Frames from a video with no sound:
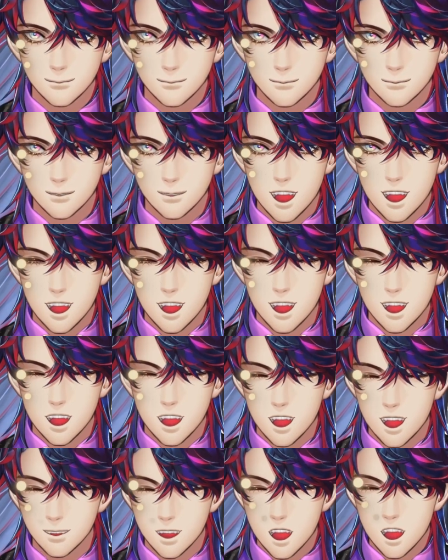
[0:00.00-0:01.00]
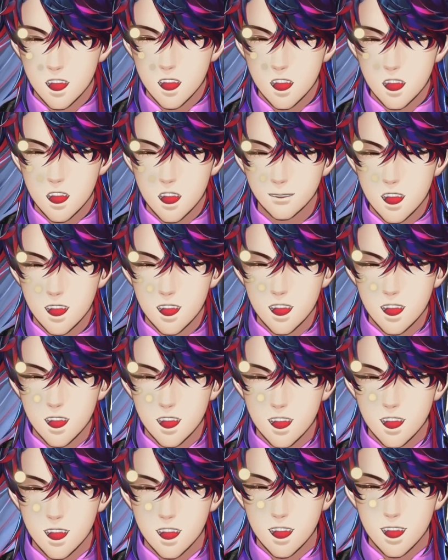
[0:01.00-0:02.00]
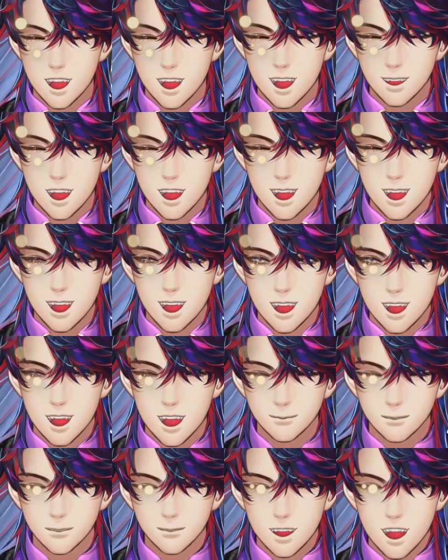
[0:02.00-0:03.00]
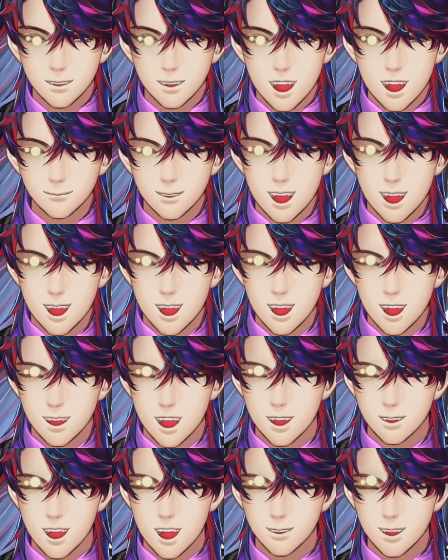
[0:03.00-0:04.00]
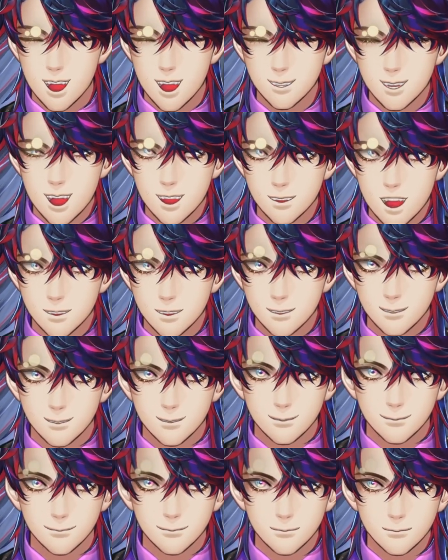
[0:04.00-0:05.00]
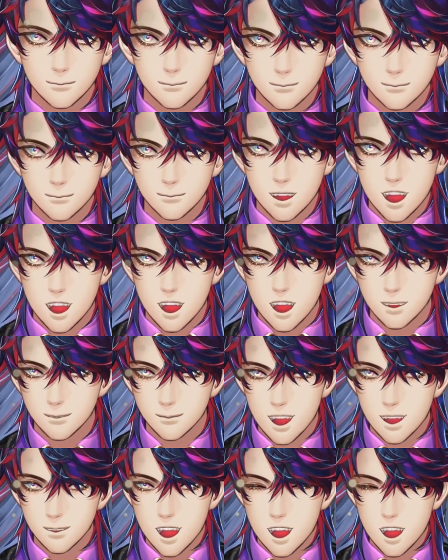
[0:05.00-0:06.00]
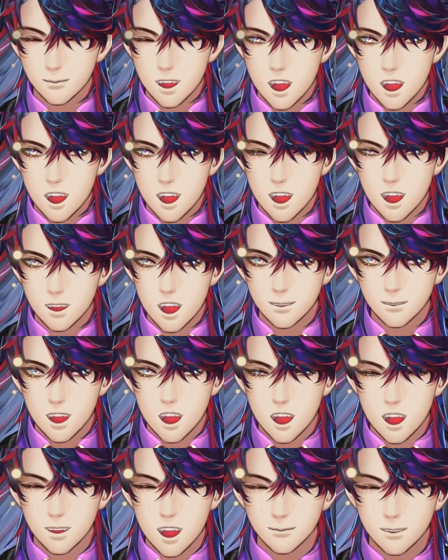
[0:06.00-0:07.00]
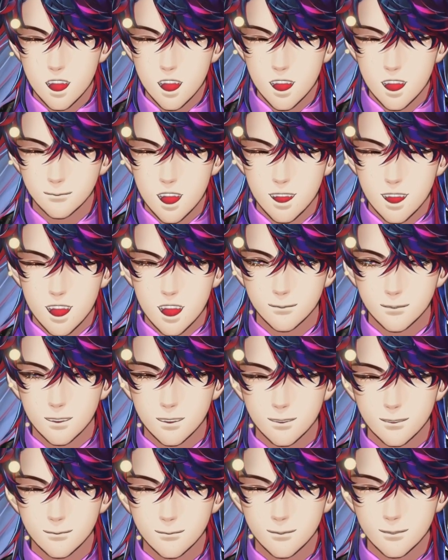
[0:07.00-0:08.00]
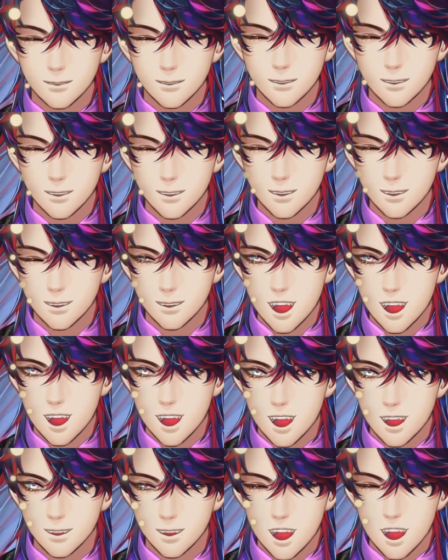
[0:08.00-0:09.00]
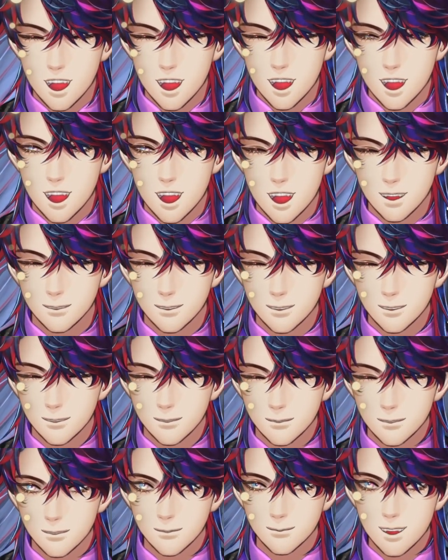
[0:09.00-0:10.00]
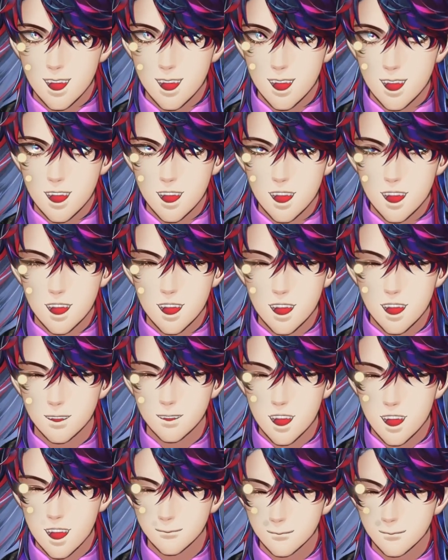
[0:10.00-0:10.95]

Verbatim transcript: At least we don't have to worry about the helmet gang anymore. It pays to have adults in high places. No, I'm sure it's only a matter of time before they come back. Yeah, probably. Man, I hate them.